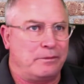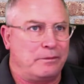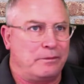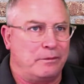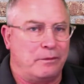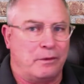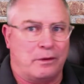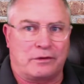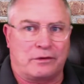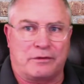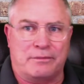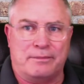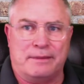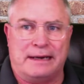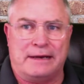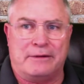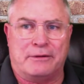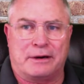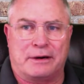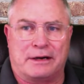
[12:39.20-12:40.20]
worked with
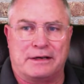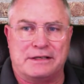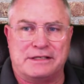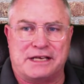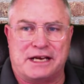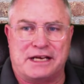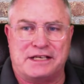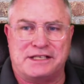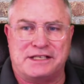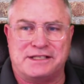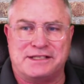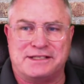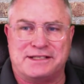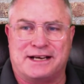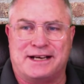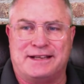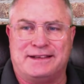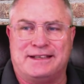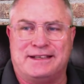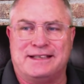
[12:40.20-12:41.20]
many organizations
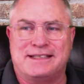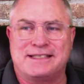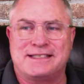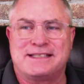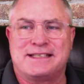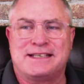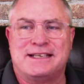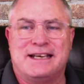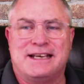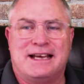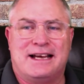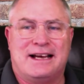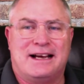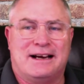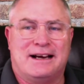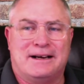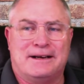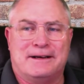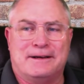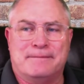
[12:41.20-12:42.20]
on this,
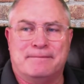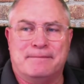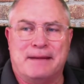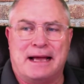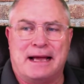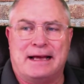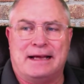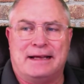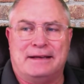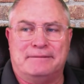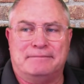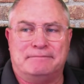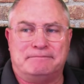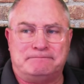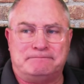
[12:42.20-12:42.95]
and